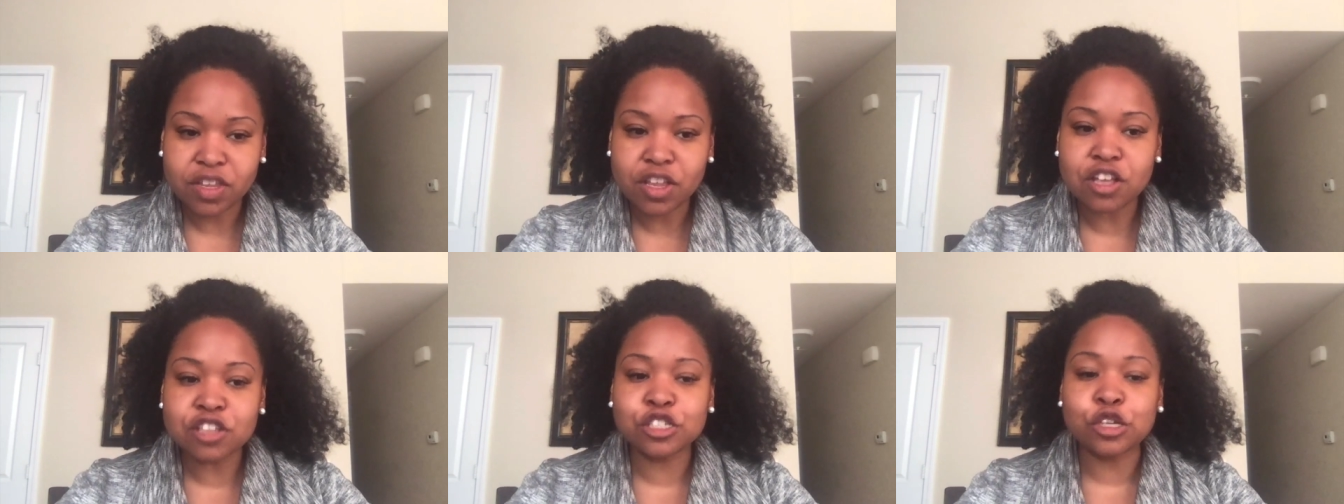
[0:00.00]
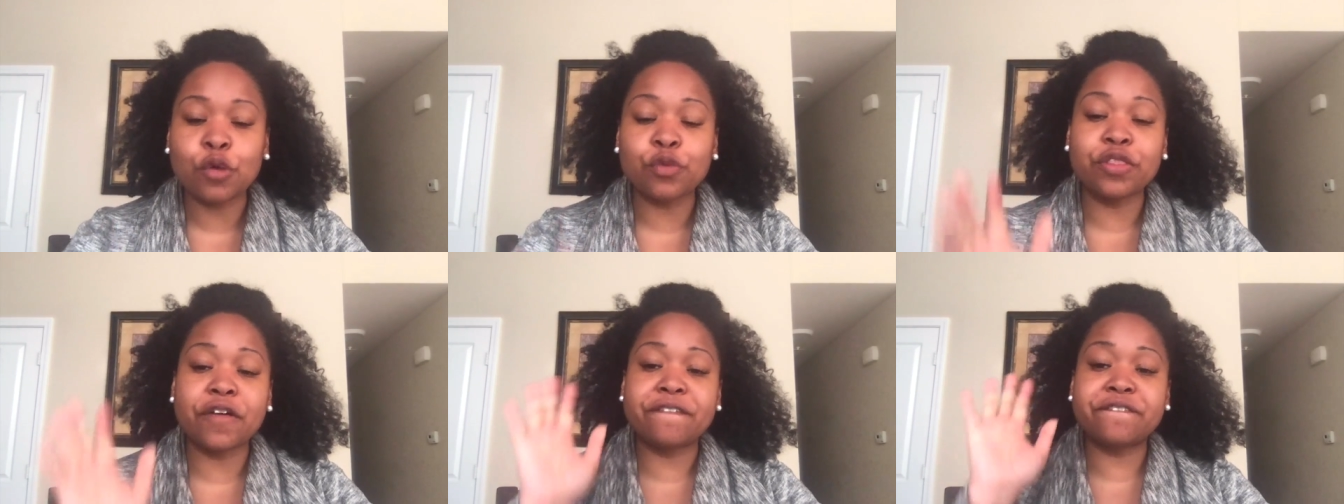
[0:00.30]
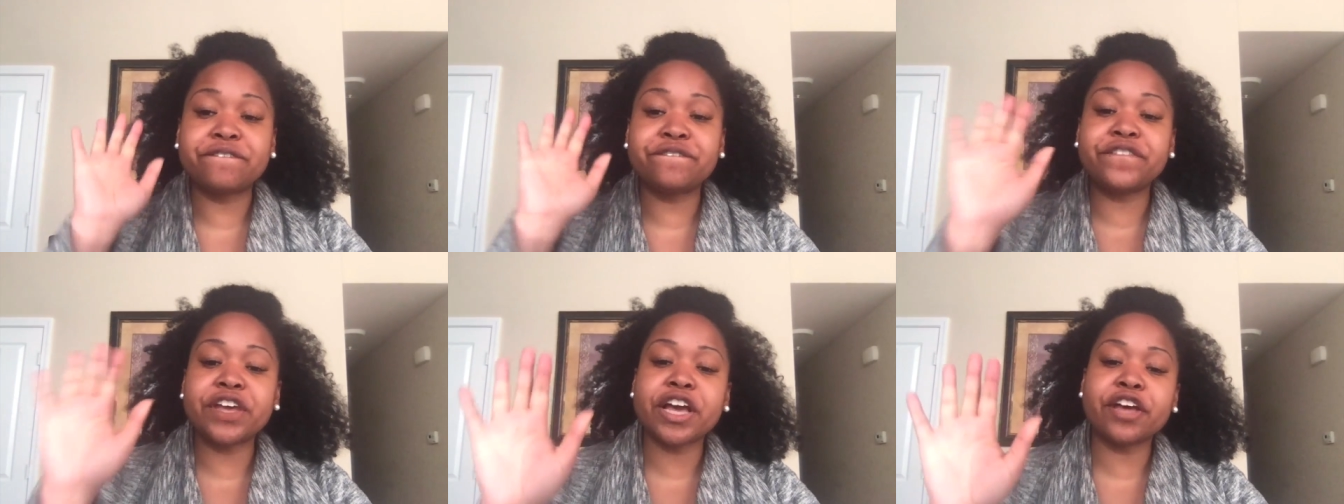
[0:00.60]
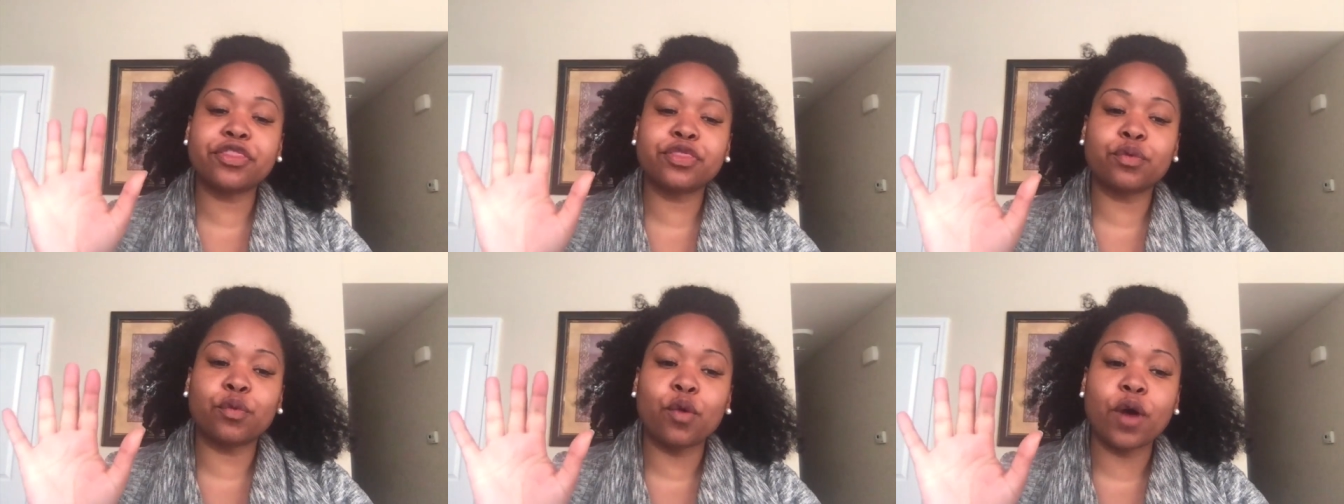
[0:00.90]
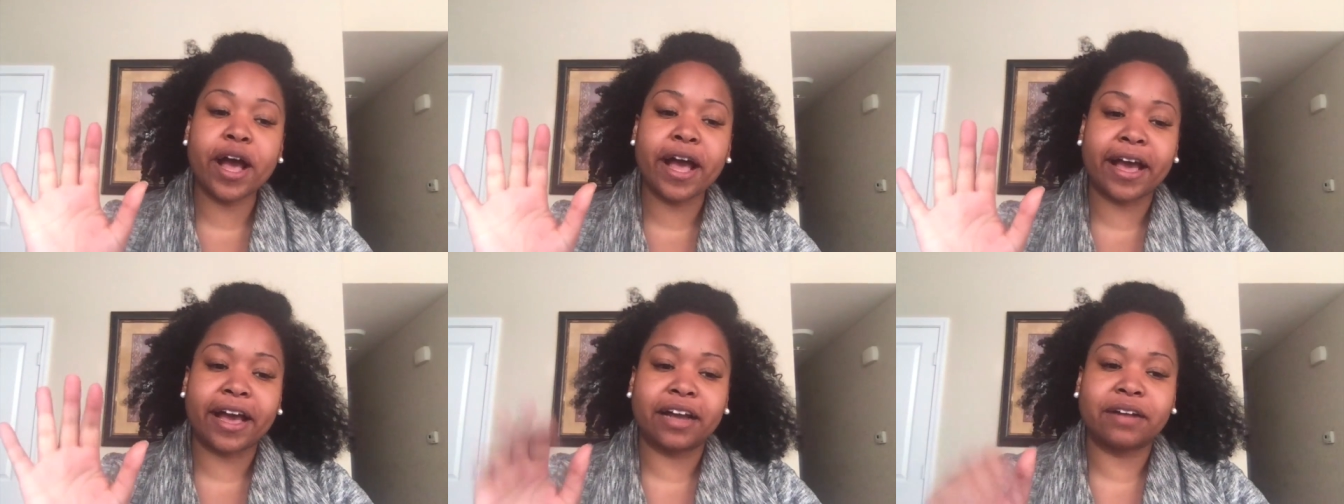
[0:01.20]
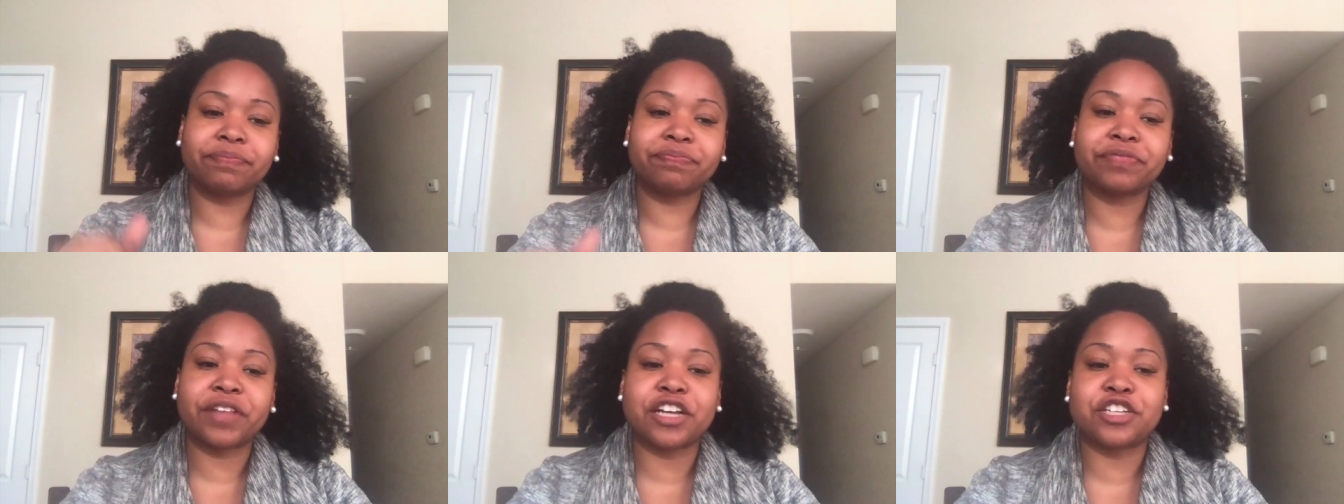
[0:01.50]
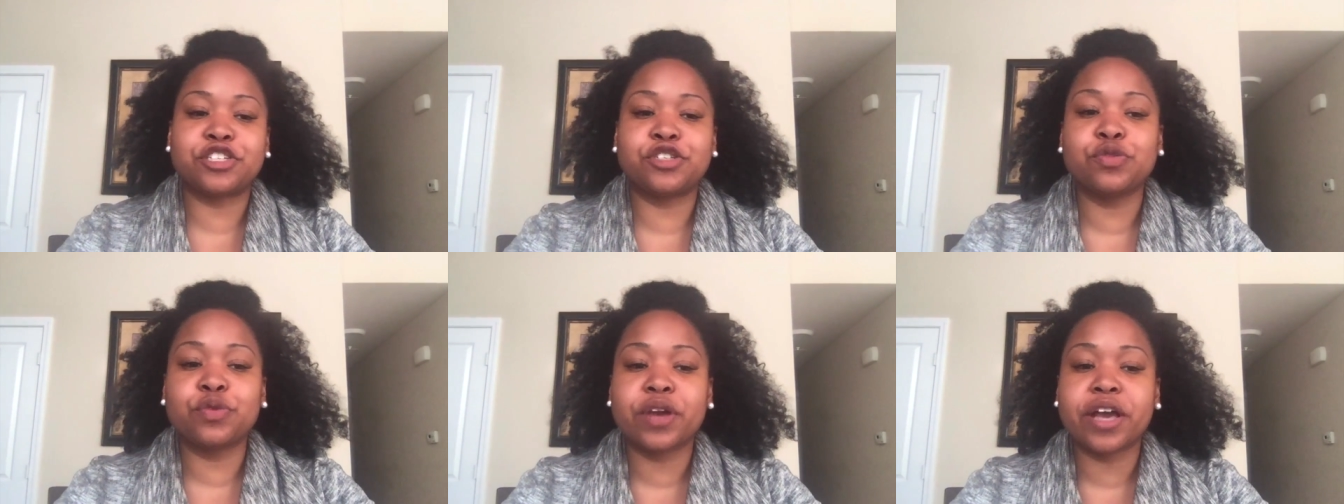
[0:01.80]
So the fifth way
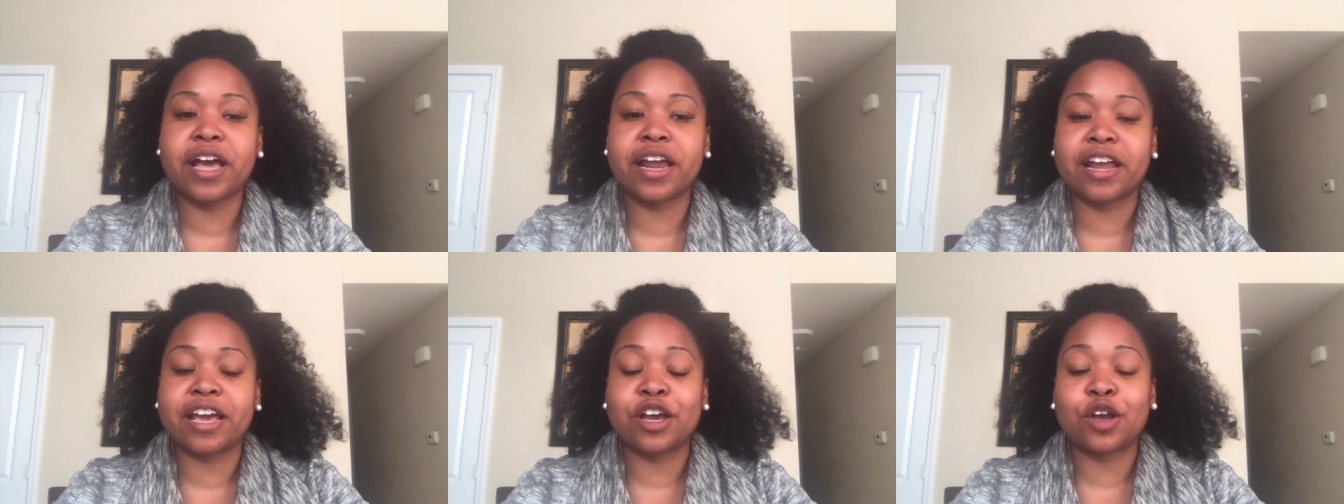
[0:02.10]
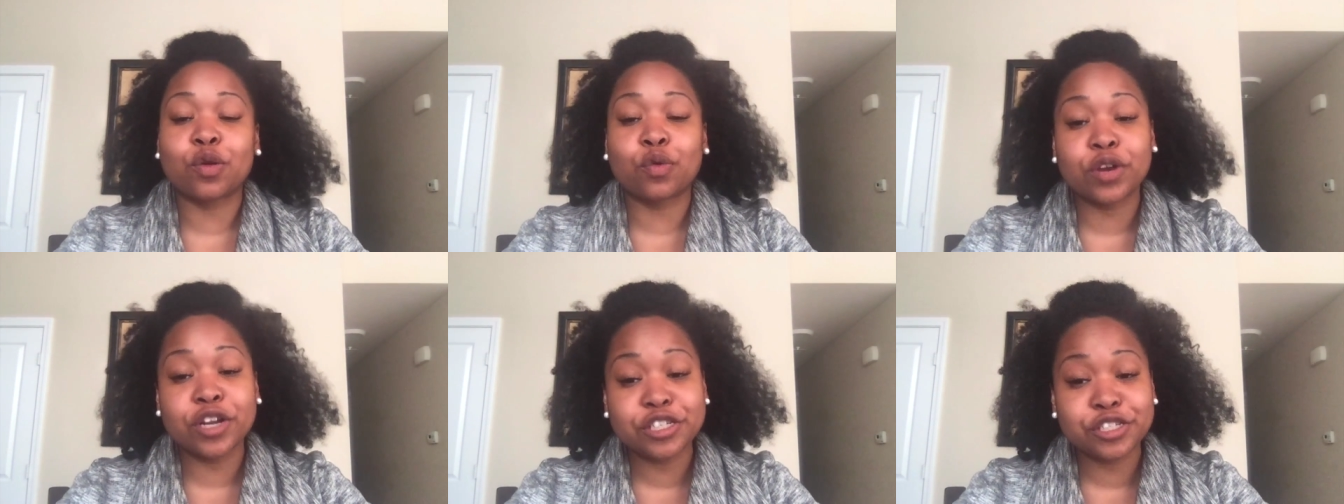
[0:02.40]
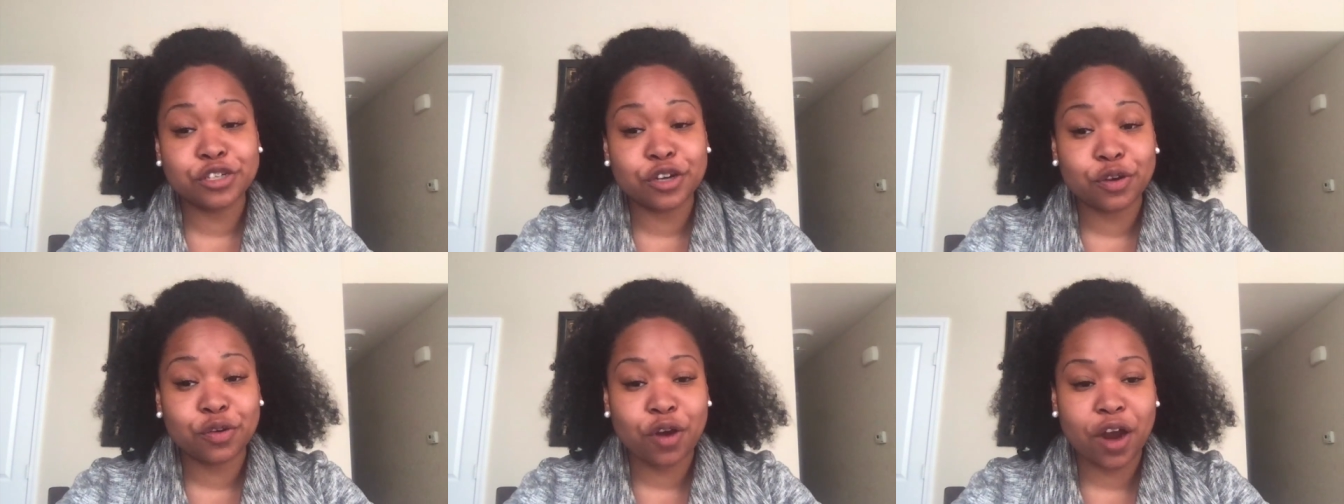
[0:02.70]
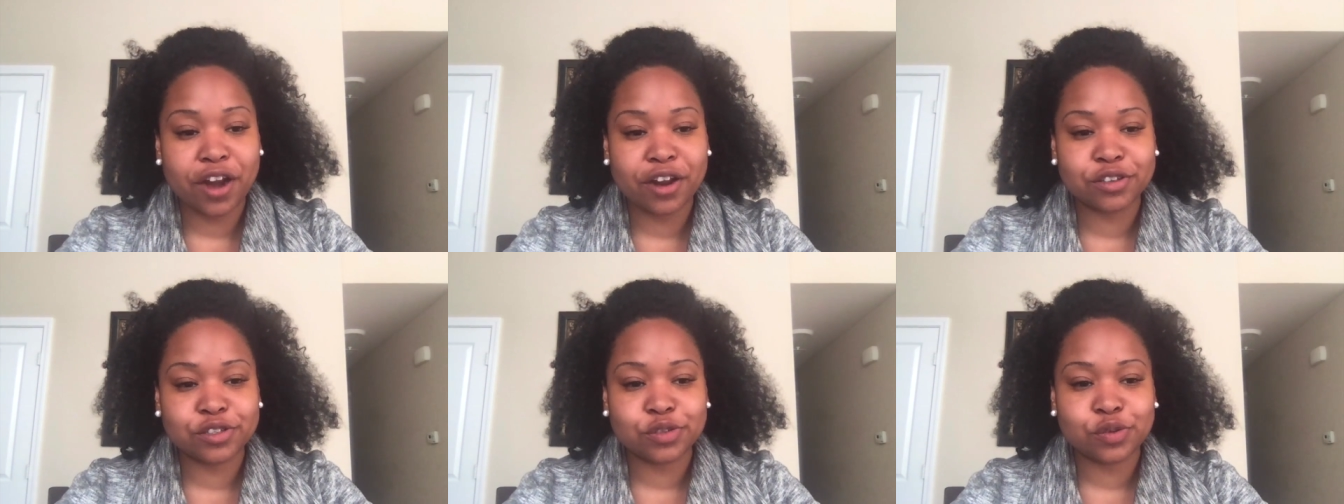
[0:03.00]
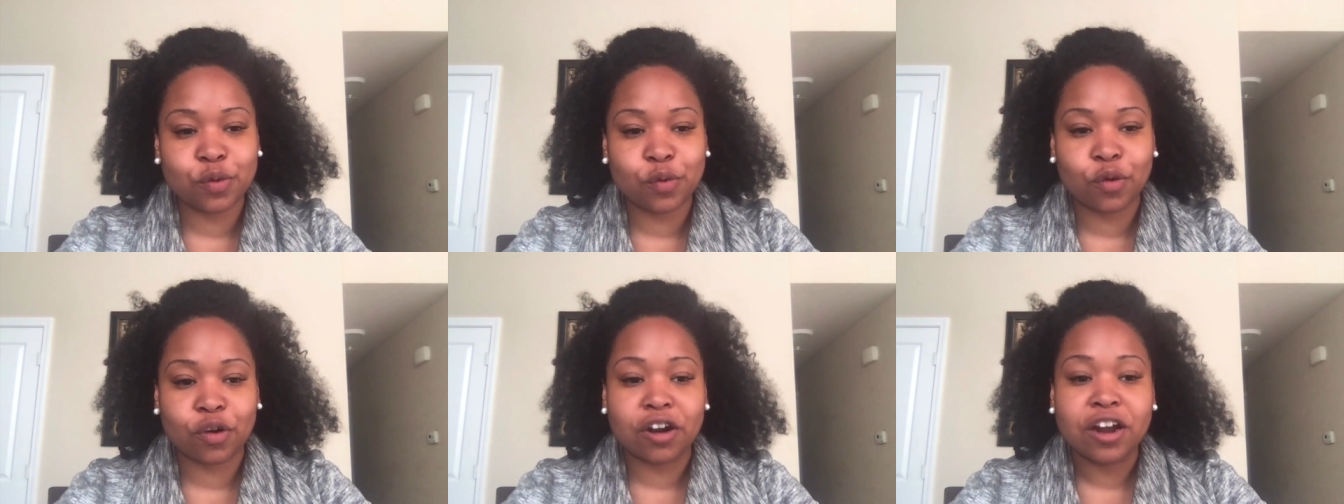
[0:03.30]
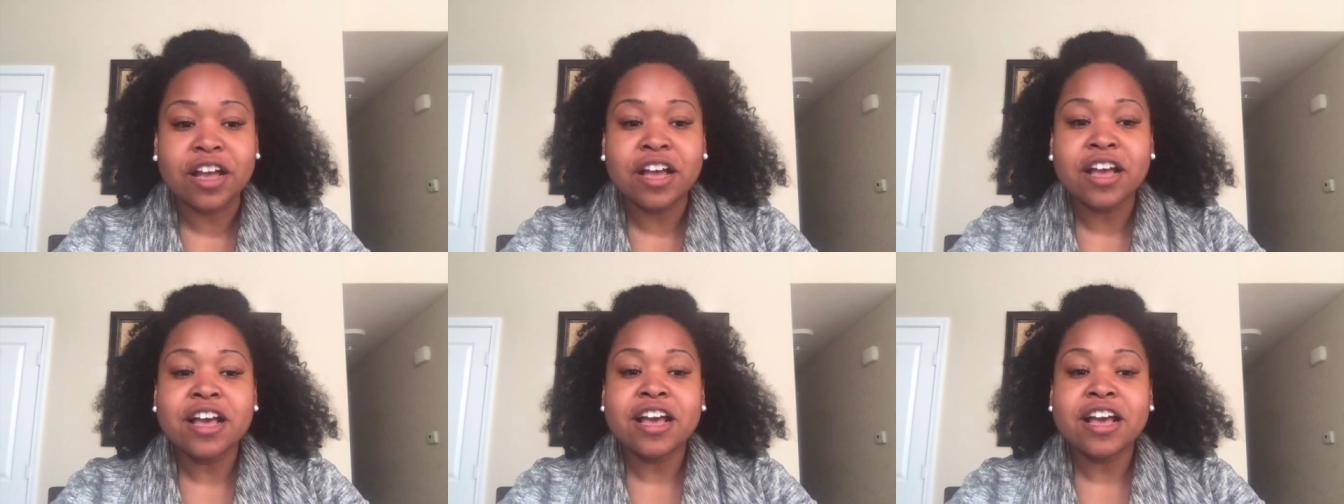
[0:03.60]
that you can increase your credit score